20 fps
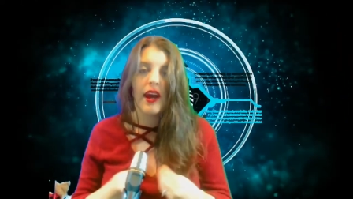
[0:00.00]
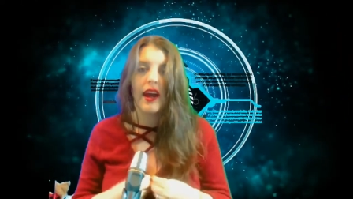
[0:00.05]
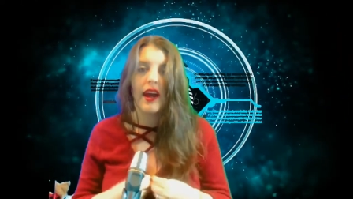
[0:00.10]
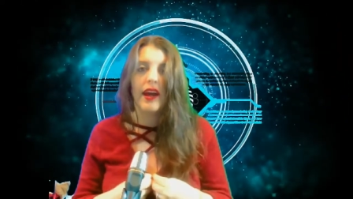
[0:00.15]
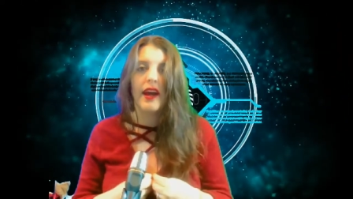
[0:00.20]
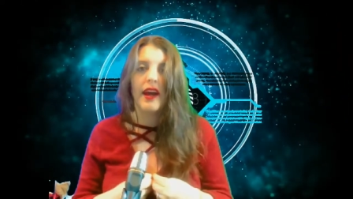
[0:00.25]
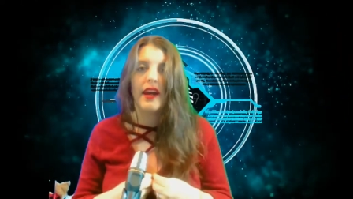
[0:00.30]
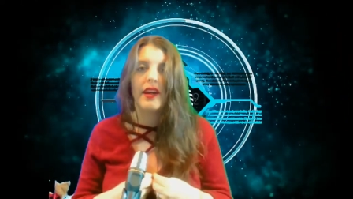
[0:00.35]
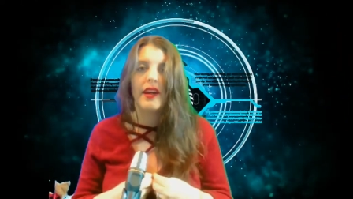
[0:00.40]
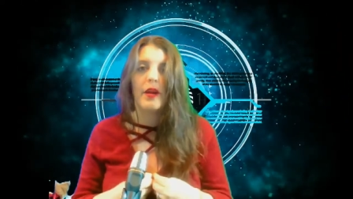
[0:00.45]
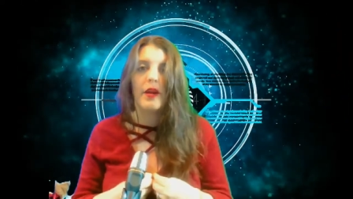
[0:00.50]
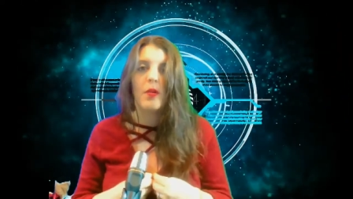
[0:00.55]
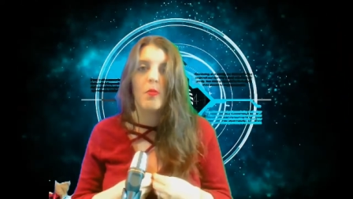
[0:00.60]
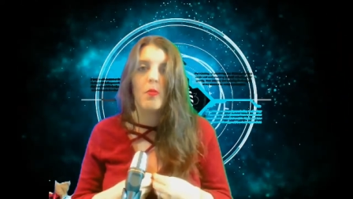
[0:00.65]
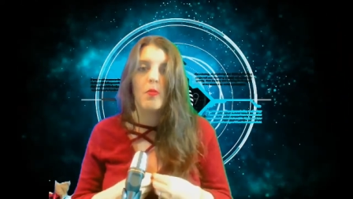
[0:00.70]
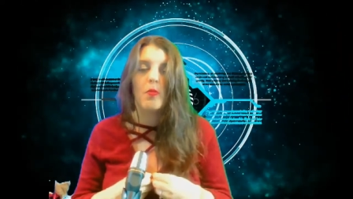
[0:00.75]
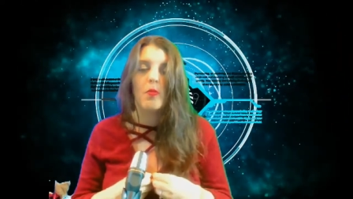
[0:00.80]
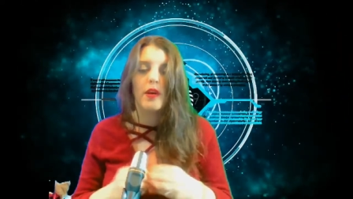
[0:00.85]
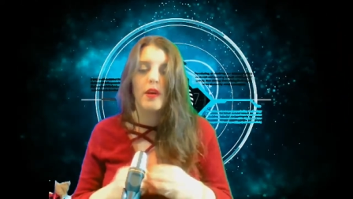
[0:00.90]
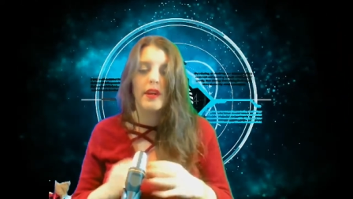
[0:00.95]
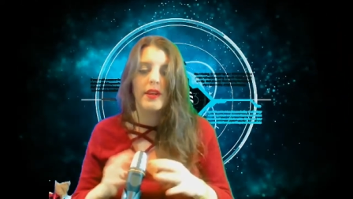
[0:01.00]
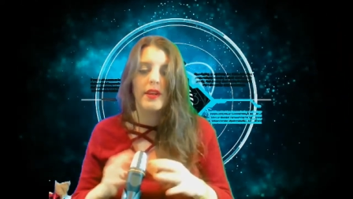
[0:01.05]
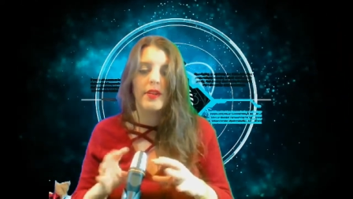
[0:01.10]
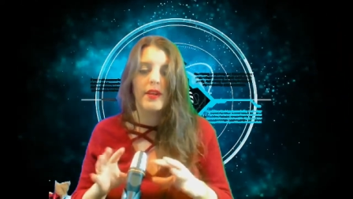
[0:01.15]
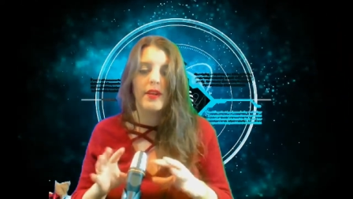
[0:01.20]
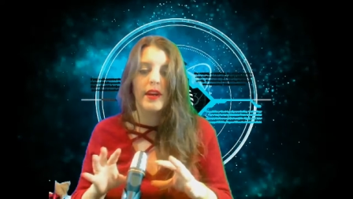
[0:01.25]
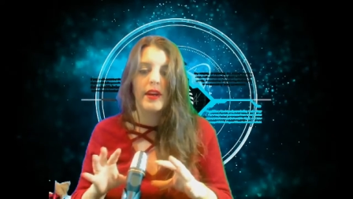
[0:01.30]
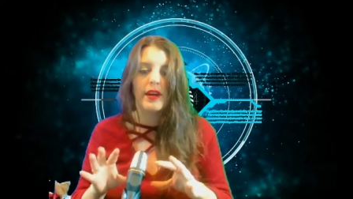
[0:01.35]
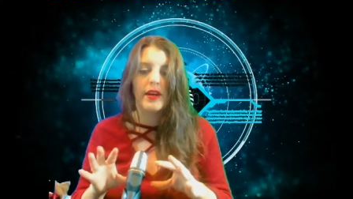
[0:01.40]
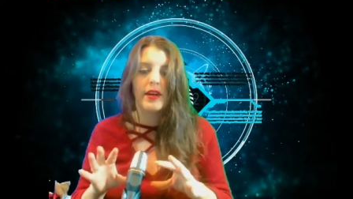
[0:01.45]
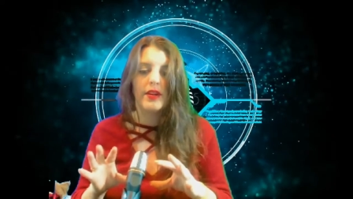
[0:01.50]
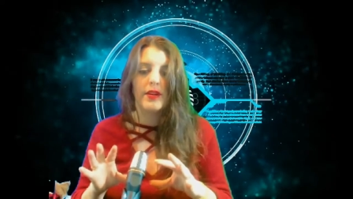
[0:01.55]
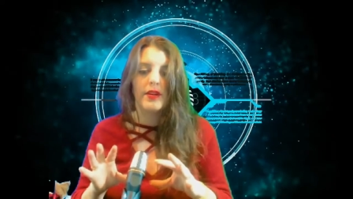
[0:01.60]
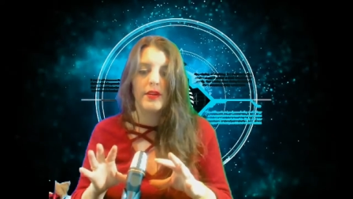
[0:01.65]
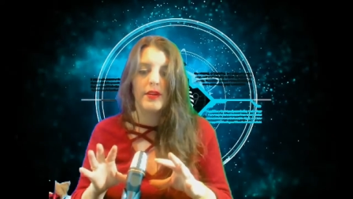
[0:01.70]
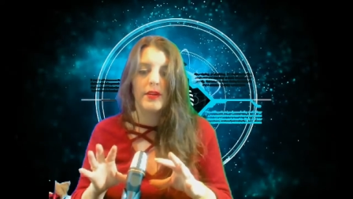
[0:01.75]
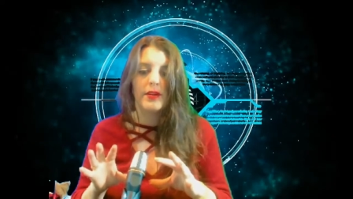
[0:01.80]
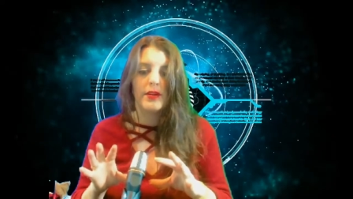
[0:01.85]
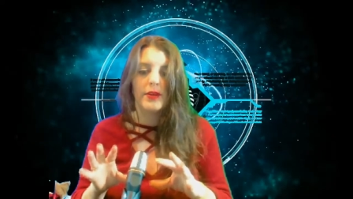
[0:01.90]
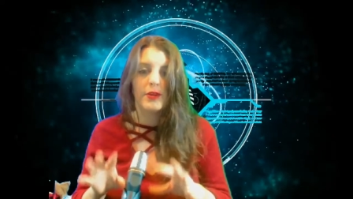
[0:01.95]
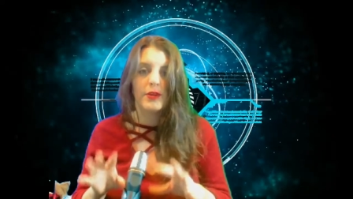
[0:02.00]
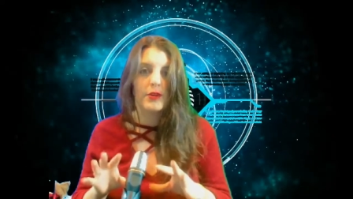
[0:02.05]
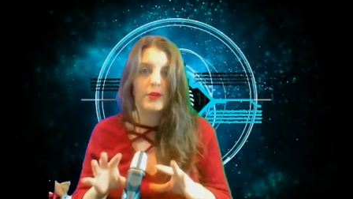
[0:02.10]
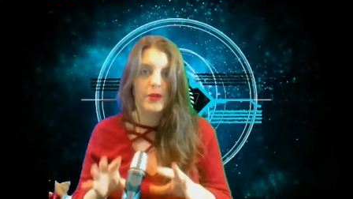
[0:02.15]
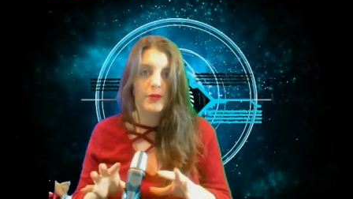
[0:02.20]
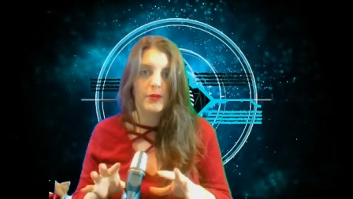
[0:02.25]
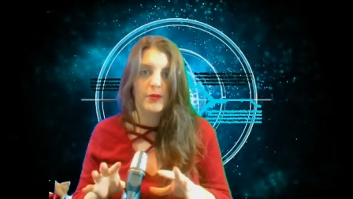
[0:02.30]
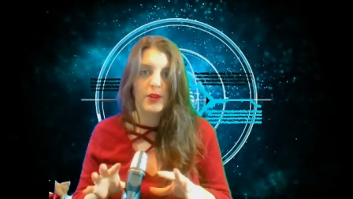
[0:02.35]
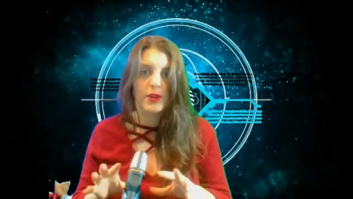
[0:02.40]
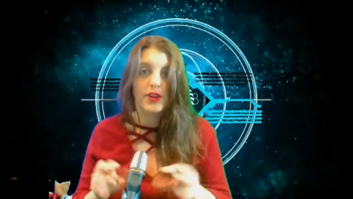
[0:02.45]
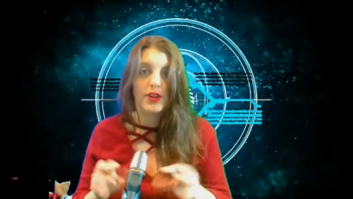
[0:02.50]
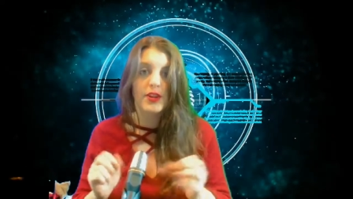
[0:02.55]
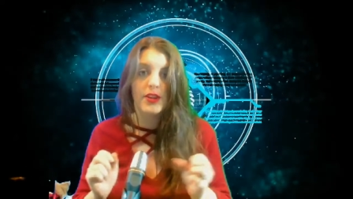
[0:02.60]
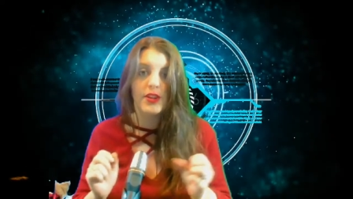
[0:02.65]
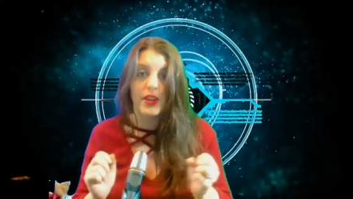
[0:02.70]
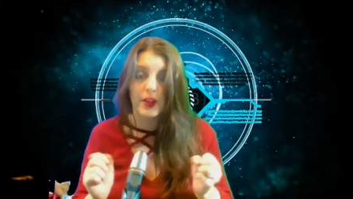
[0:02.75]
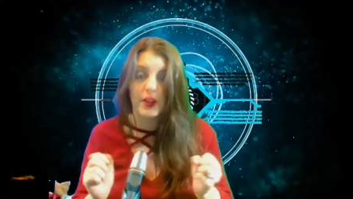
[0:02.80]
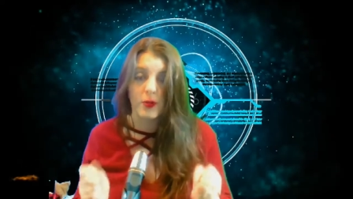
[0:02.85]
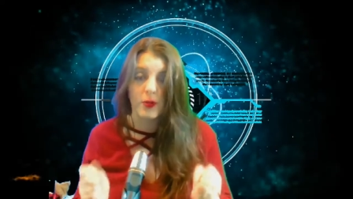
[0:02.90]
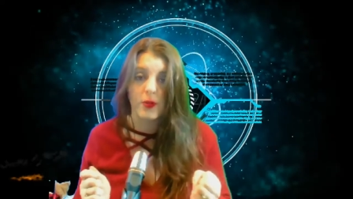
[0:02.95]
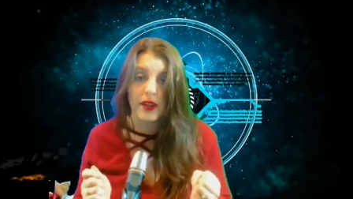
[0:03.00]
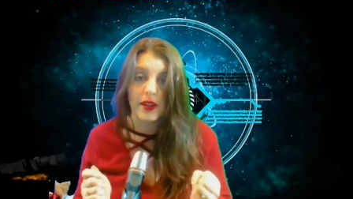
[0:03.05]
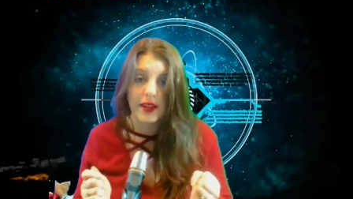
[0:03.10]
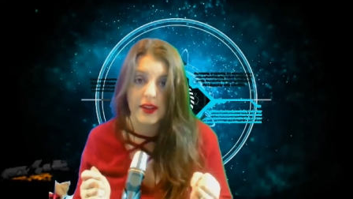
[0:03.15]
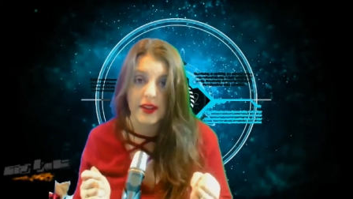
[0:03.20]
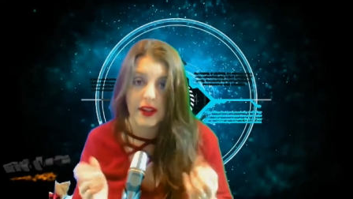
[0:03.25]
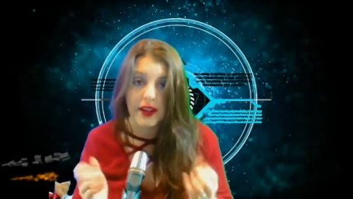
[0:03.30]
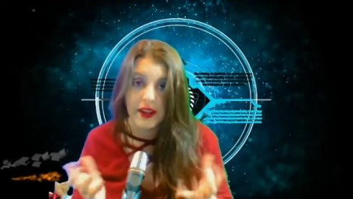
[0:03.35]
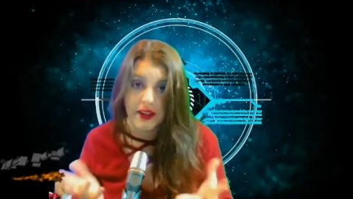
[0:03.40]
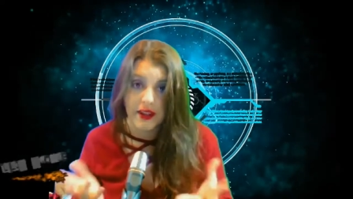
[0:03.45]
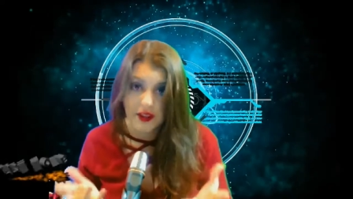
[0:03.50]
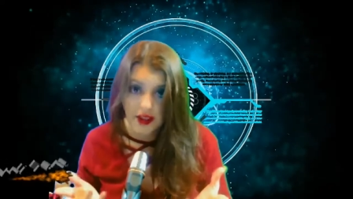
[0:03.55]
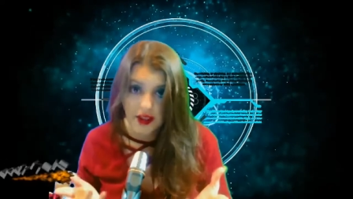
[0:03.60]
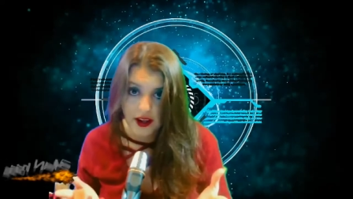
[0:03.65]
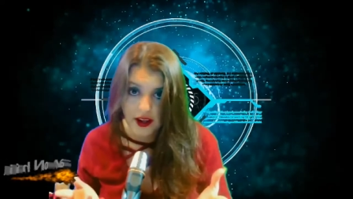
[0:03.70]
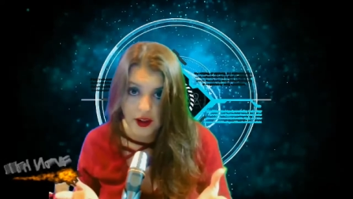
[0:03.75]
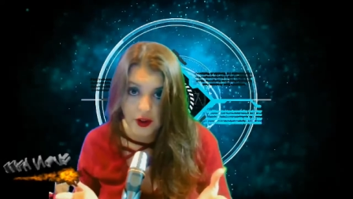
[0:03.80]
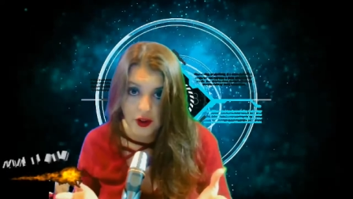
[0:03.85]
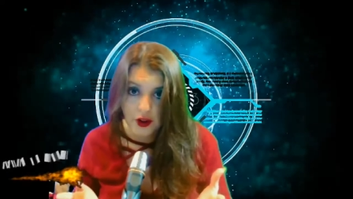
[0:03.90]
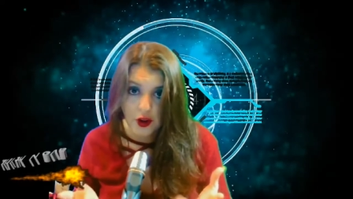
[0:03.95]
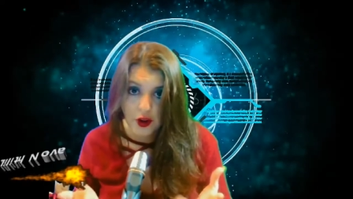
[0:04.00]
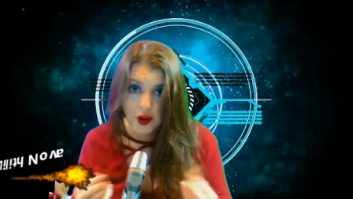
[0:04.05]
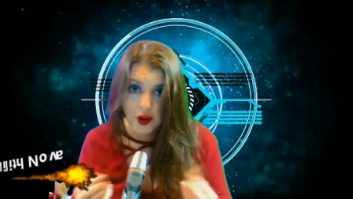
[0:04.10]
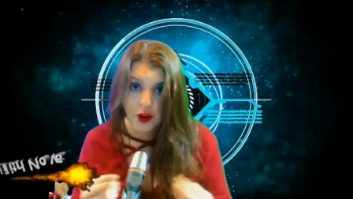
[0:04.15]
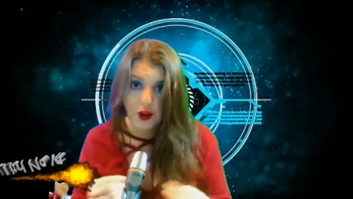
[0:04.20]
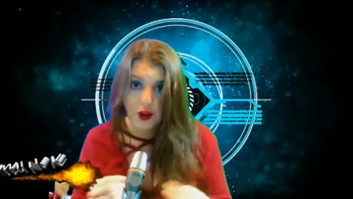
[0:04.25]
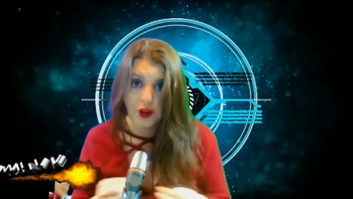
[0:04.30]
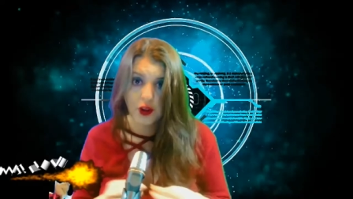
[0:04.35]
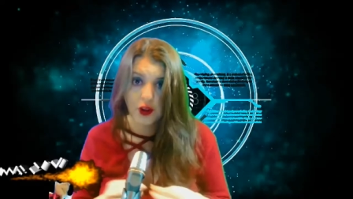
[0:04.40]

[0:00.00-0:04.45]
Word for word: and one of the descriptions is written in Dutch.